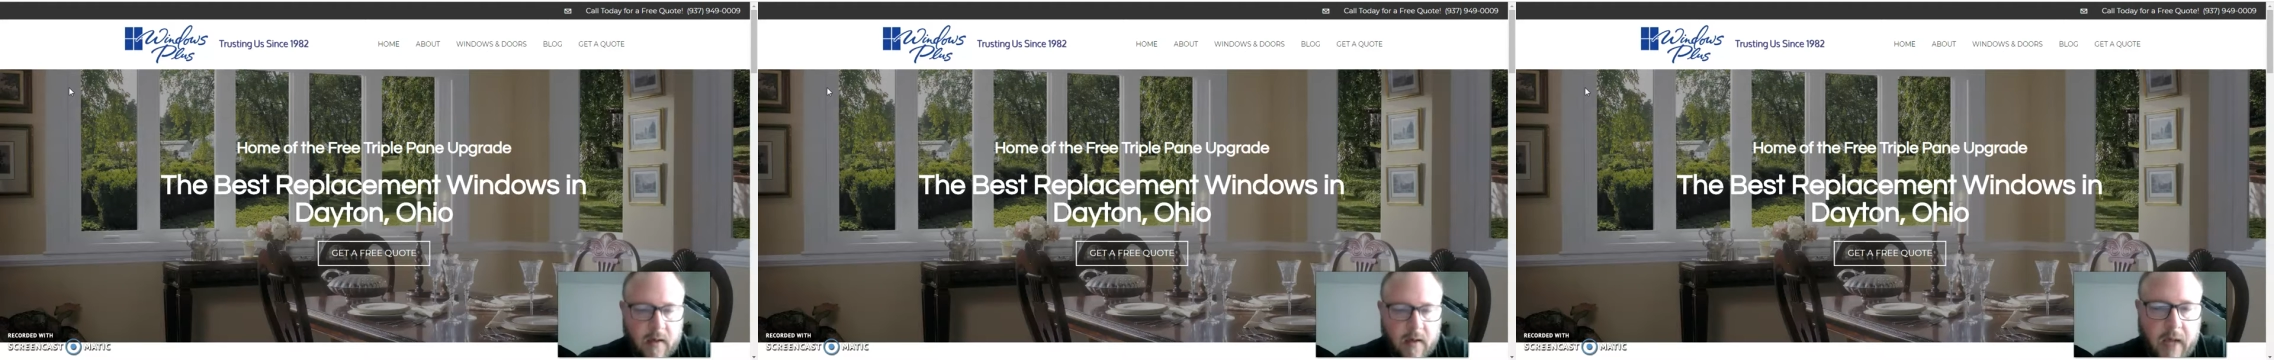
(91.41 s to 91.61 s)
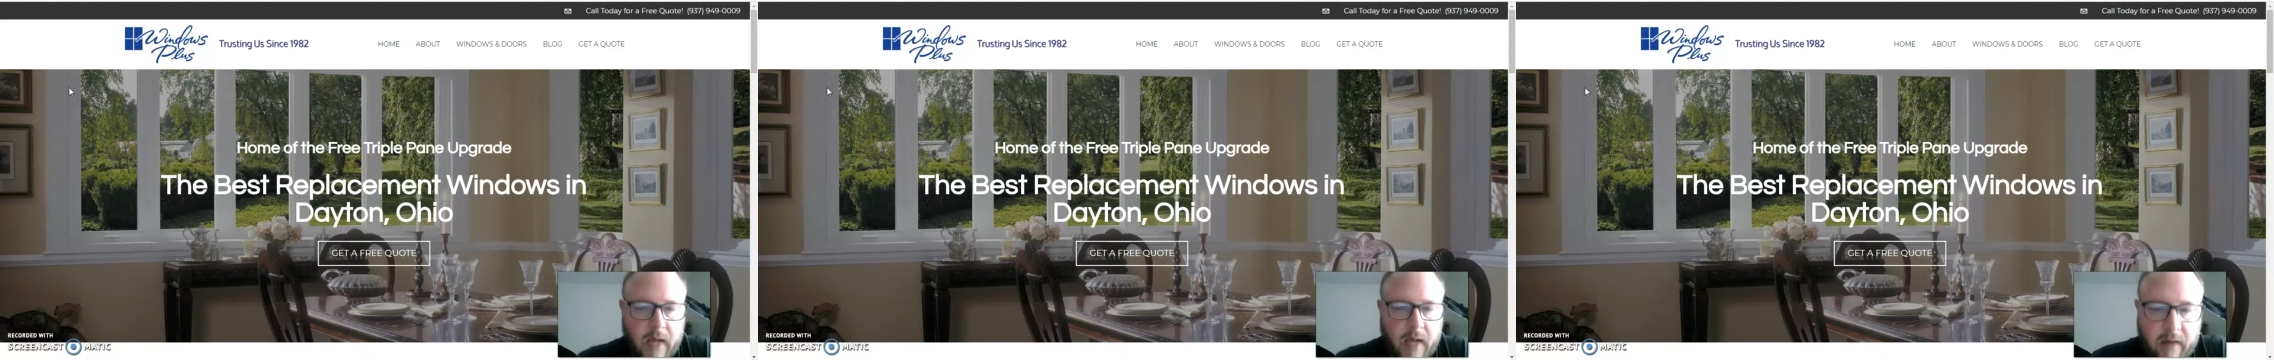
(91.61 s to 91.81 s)

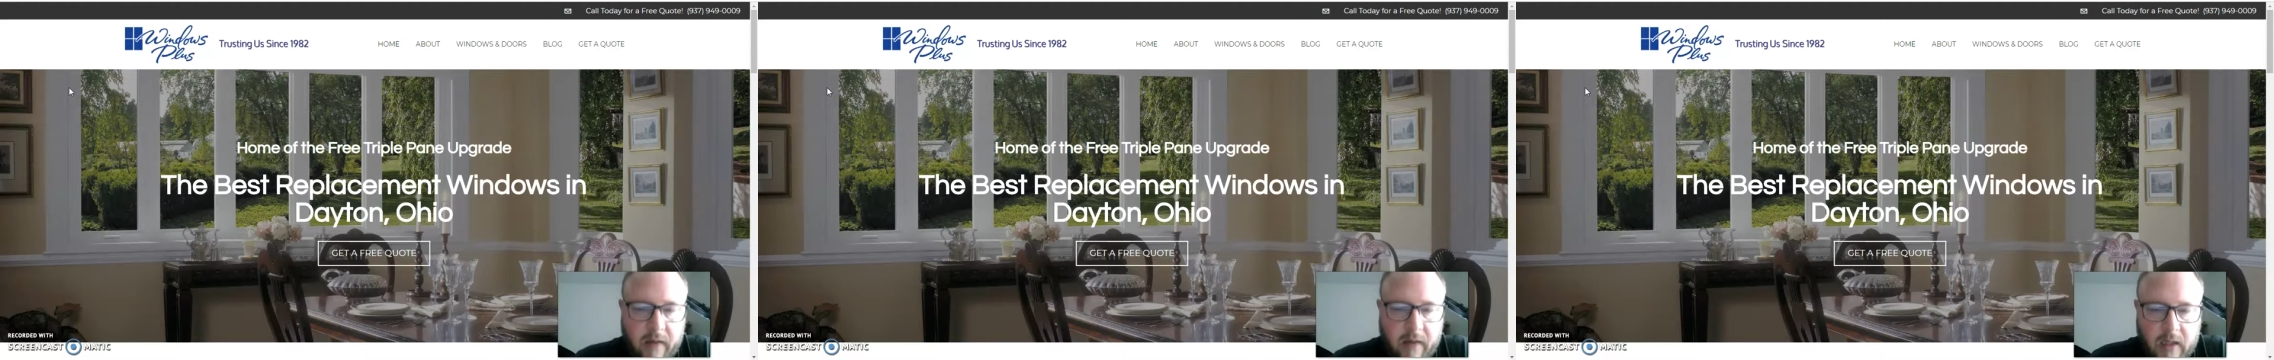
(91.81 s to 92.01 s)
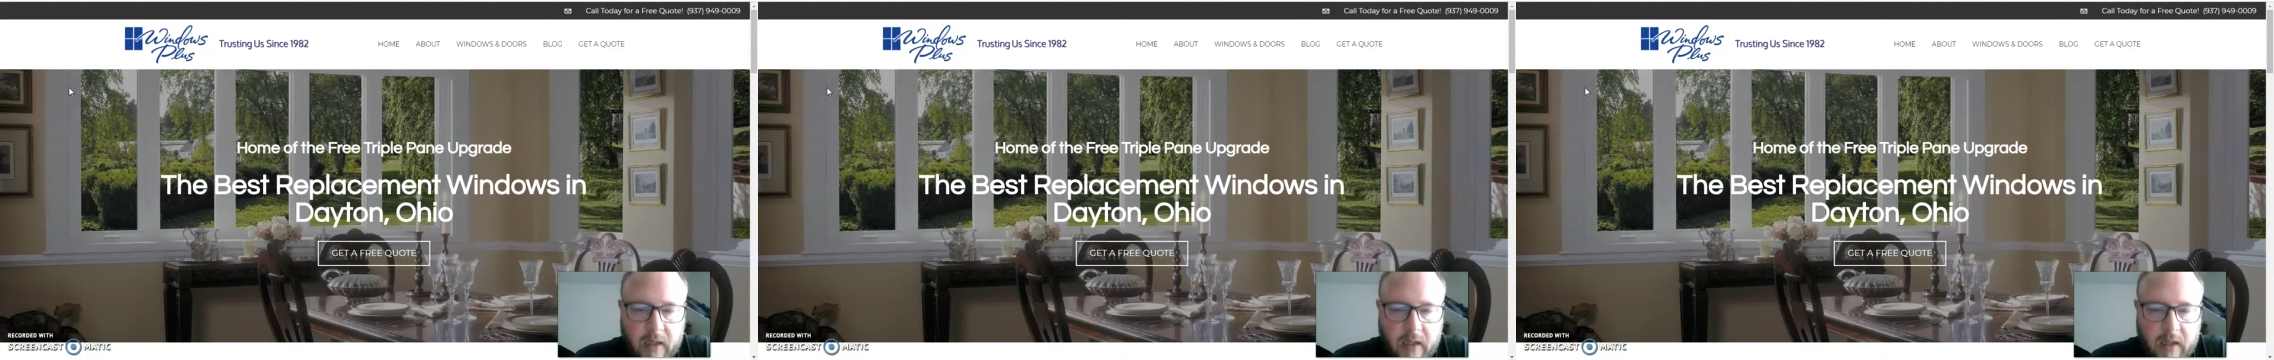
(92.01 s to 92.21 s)
Got to have
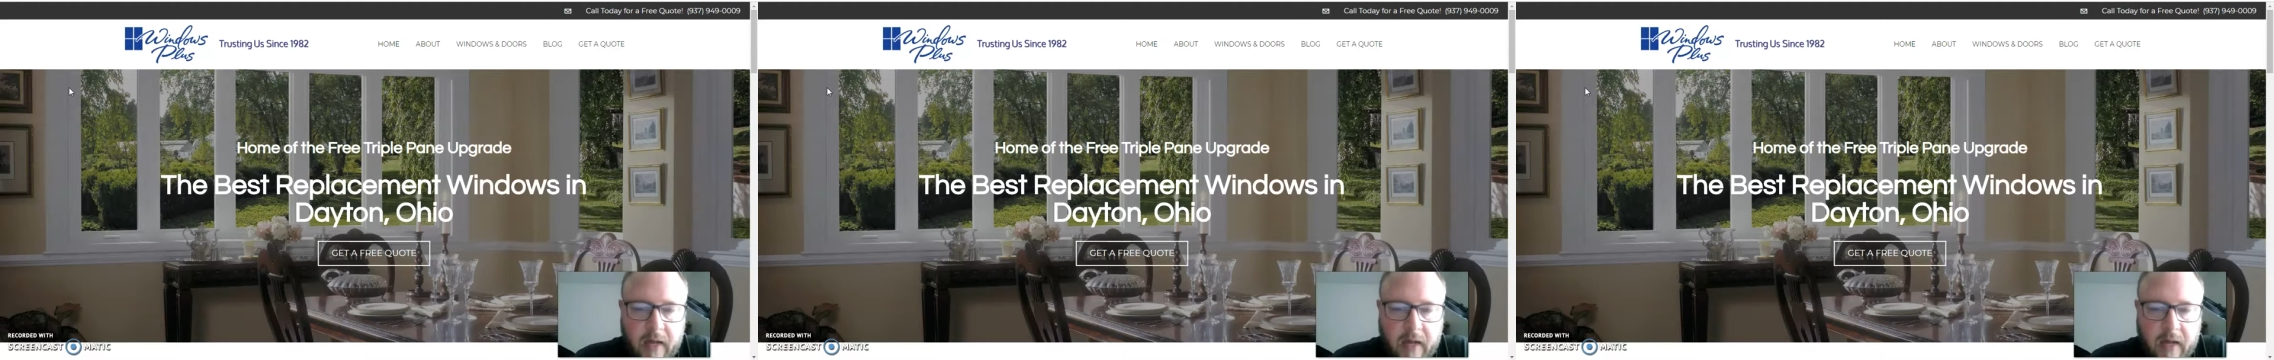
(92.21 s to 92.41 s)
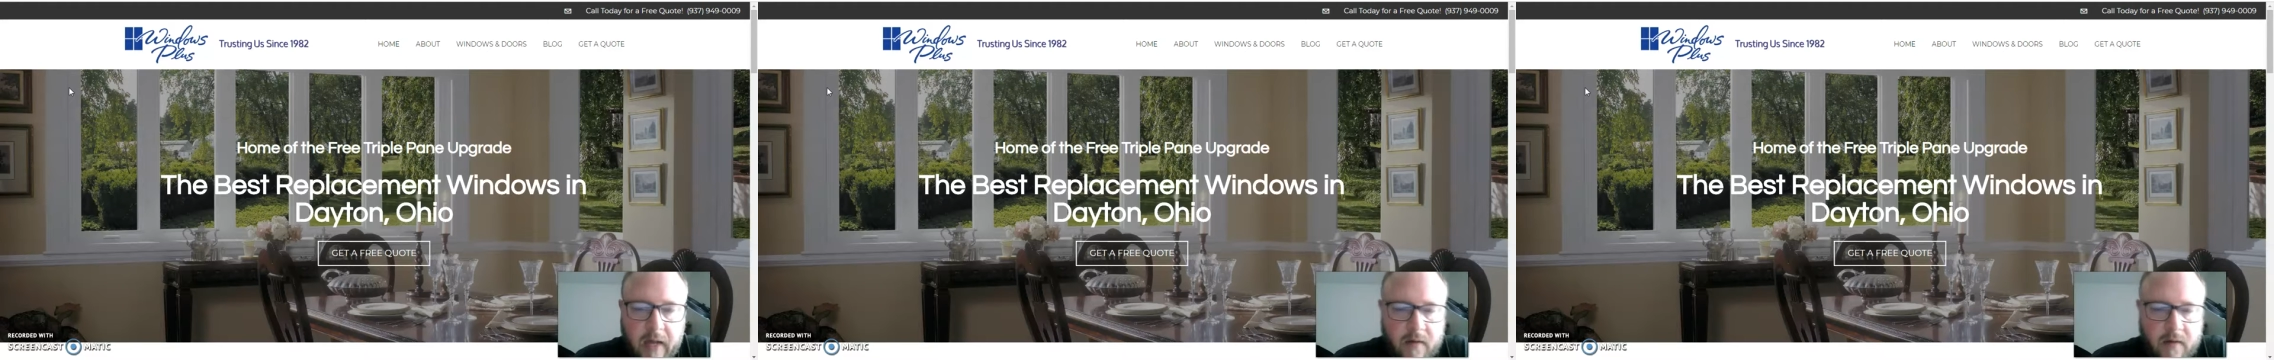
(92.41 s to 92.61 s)
a
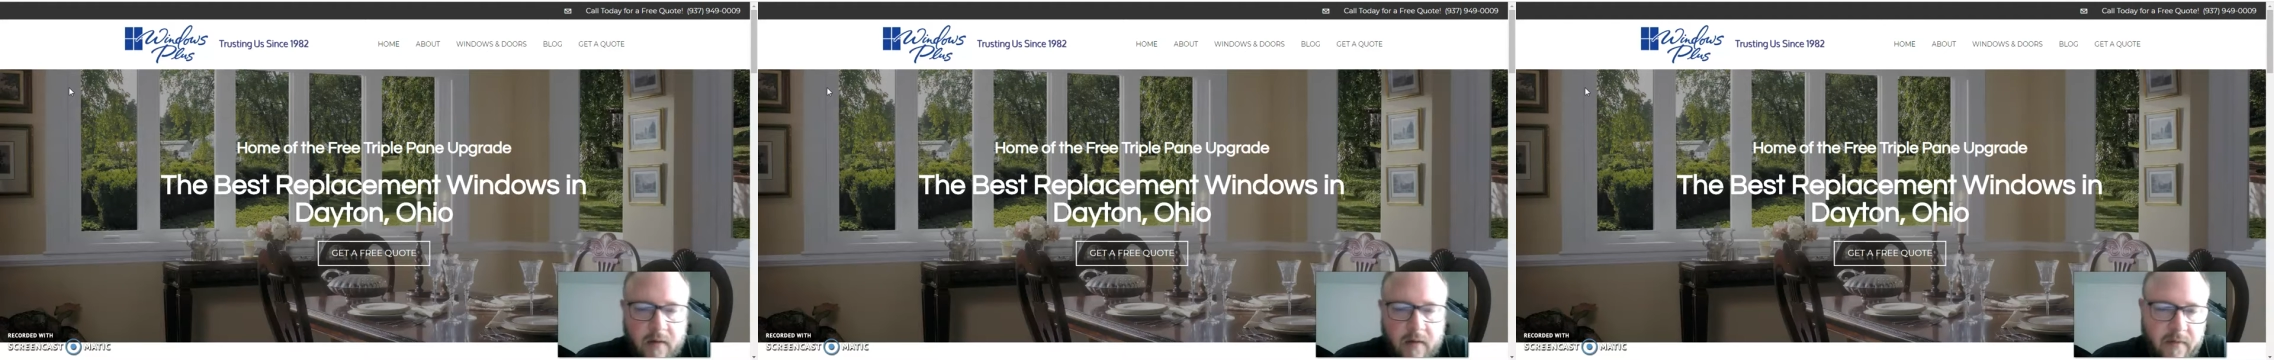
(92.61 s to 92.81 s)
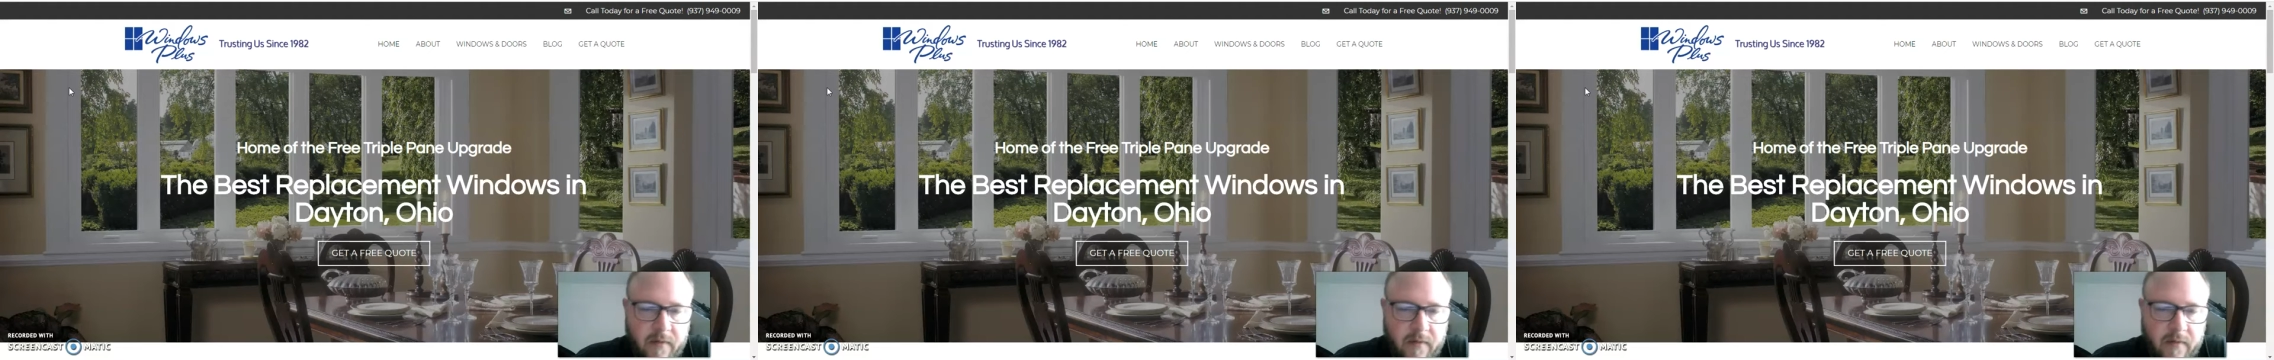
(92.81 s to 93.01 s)
lot
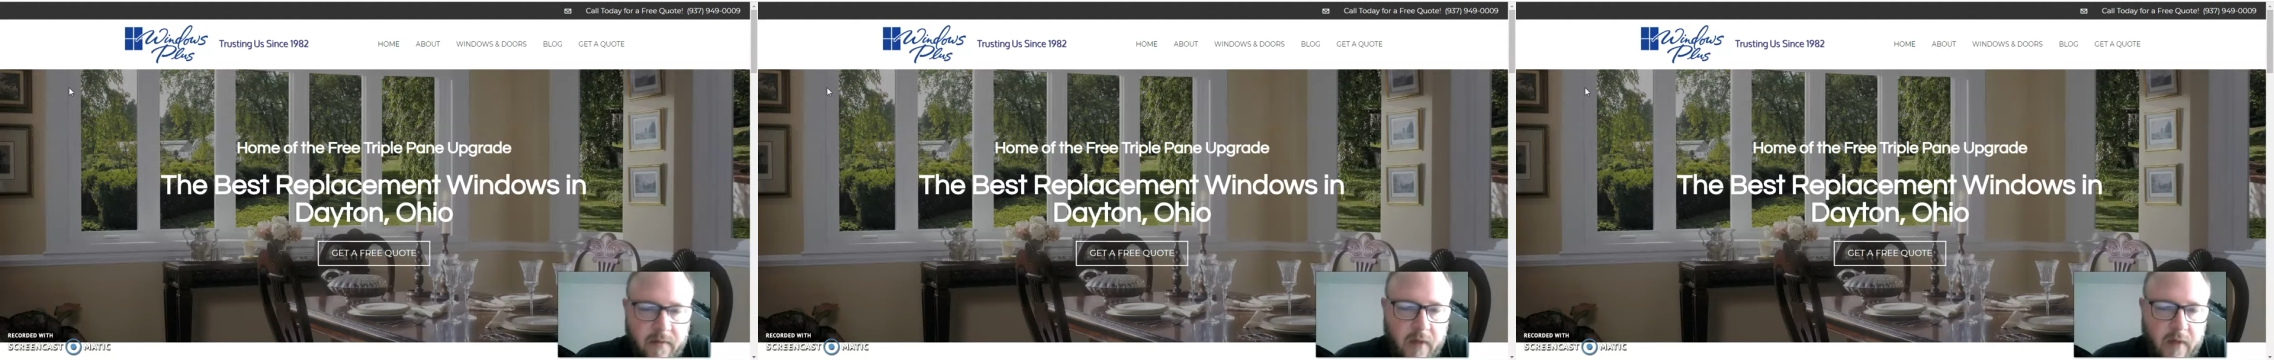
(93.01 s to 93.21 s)
of